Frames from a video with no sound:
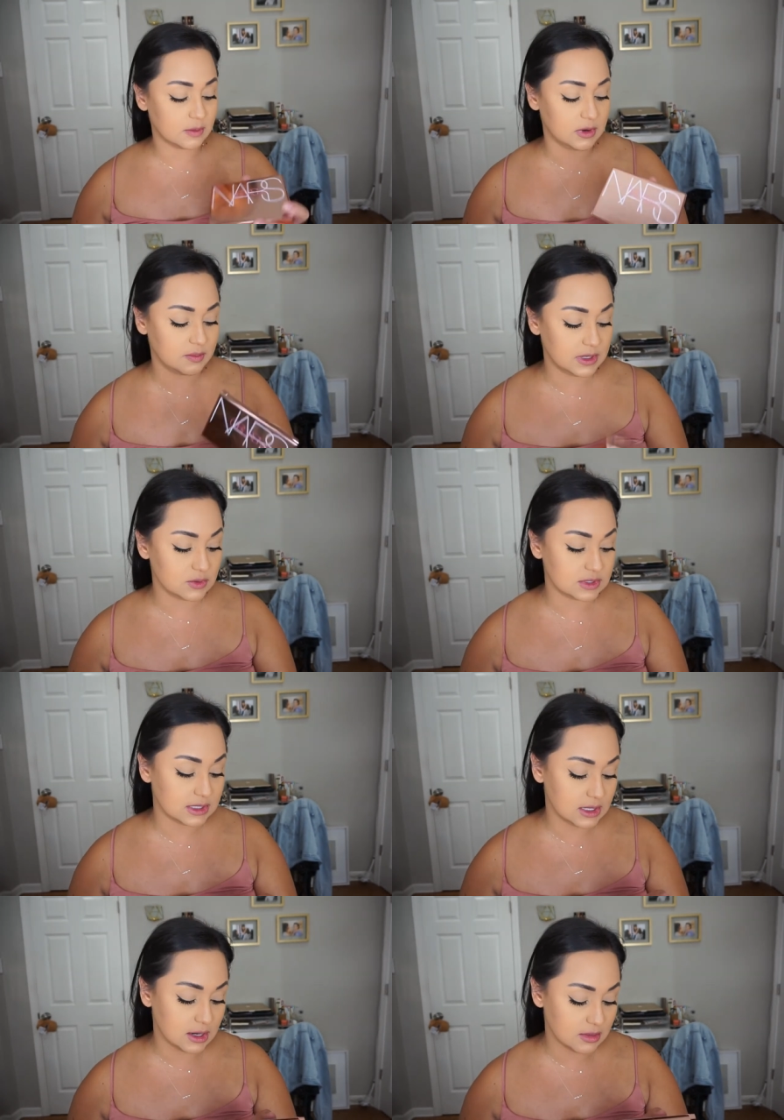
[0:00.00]
I'm going to be
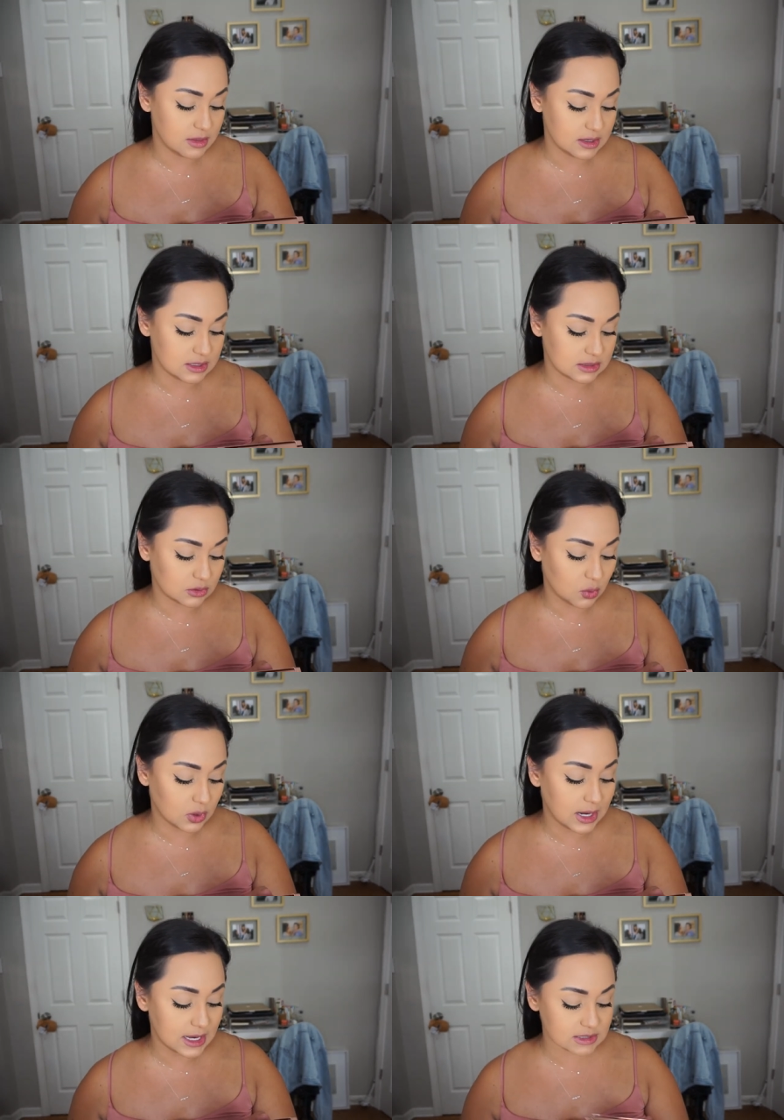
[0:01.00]
using this
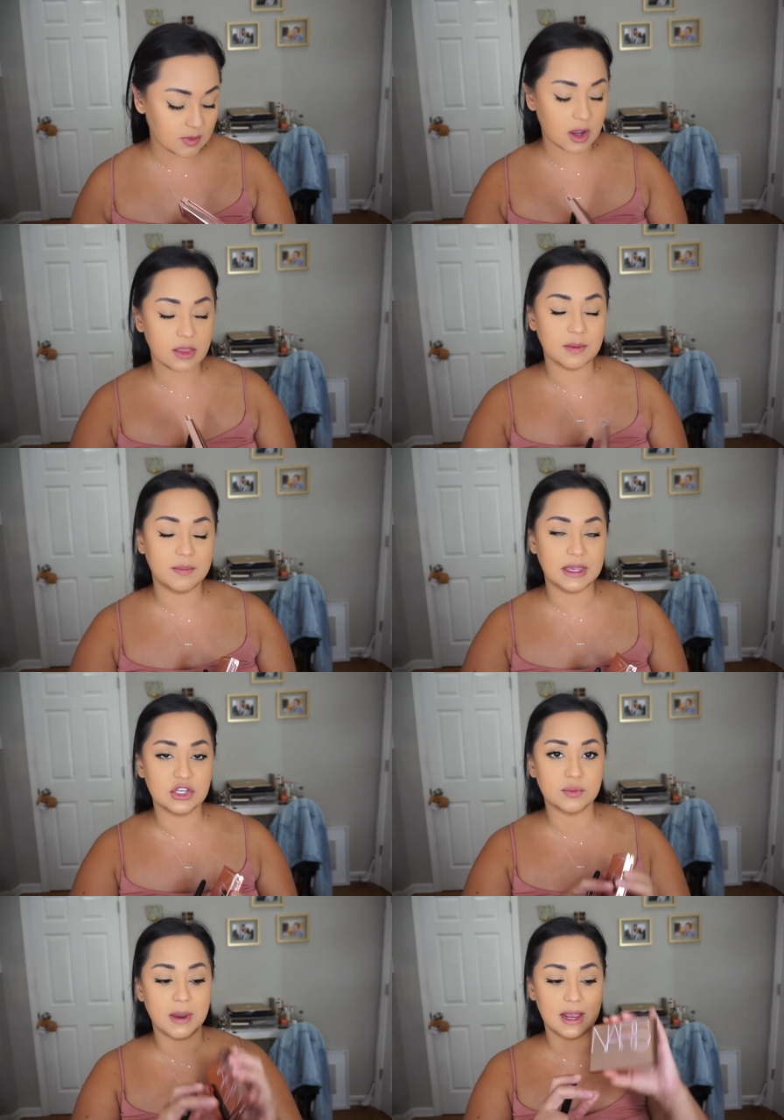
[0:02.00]
Orgasm on the
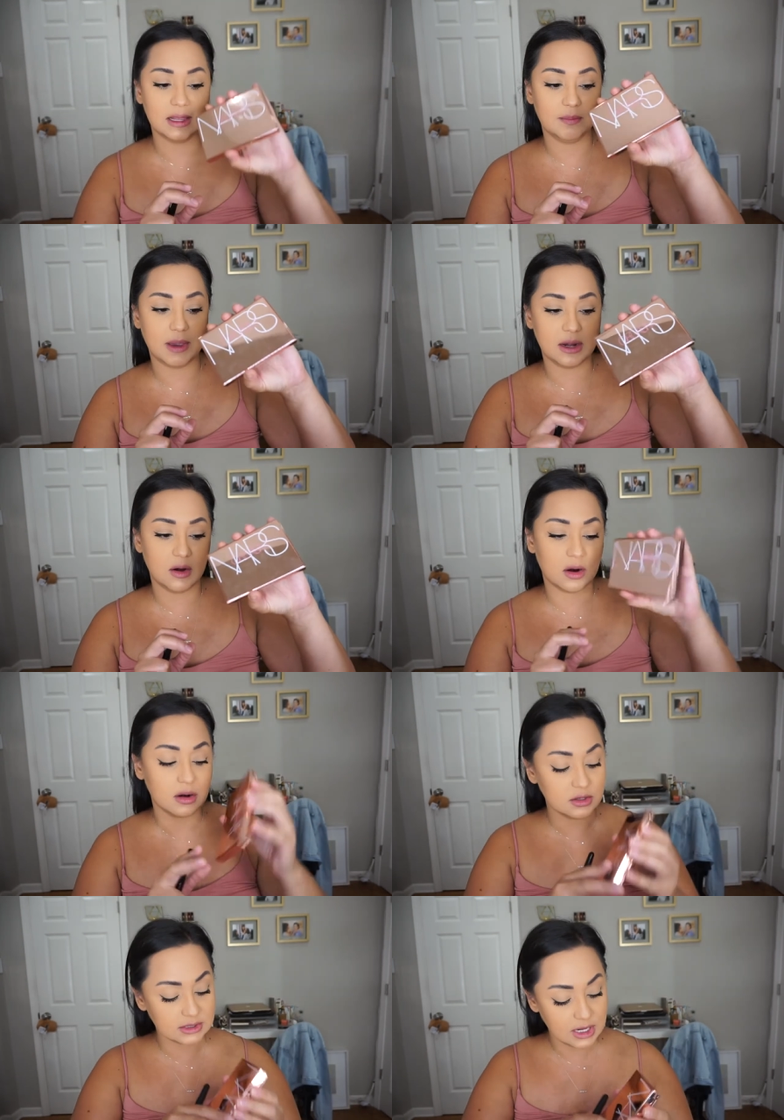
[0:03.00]
Beach palette by
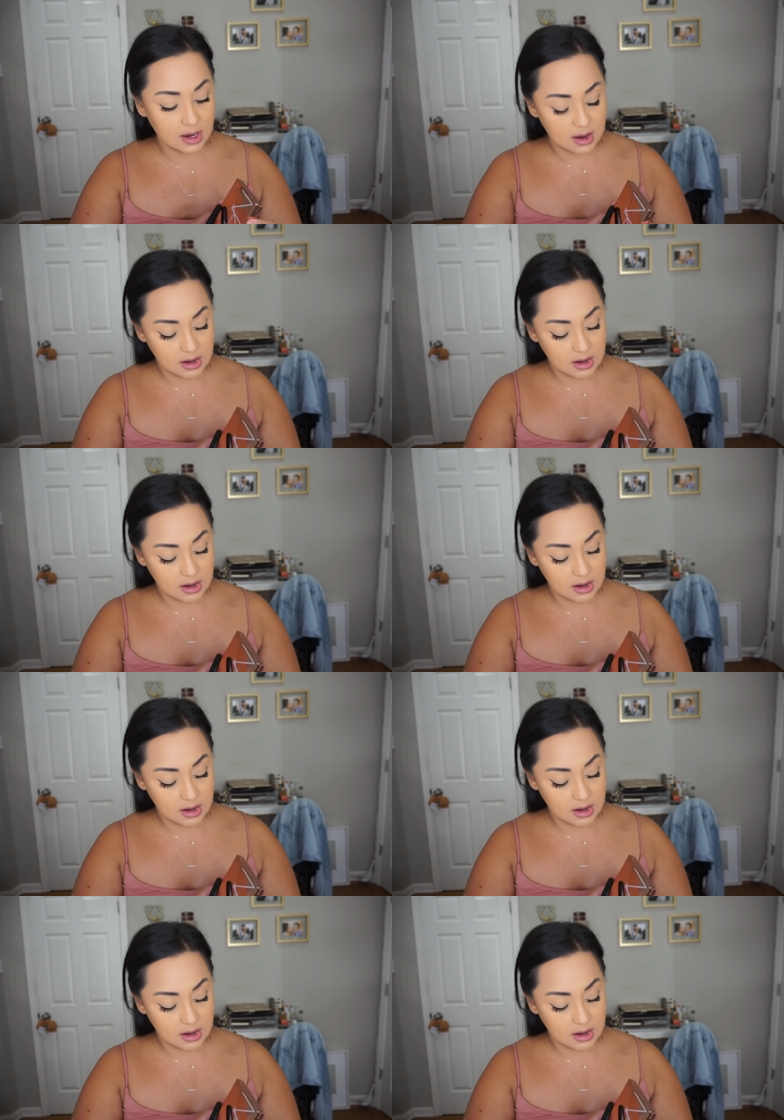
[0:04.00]
NARS.